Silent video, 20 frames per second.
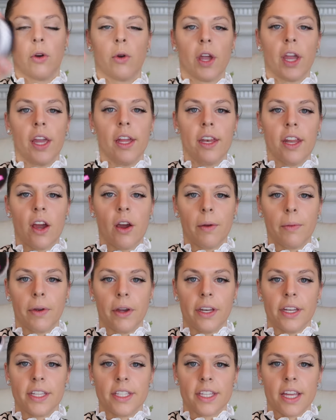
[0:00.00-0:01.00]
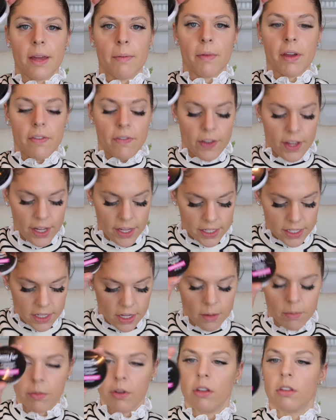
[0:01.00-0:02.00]
Okay, now I'm going to set my face.
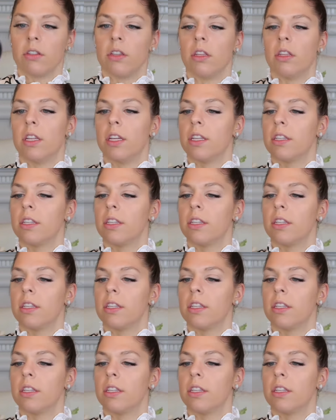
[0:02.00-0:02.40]
I'm using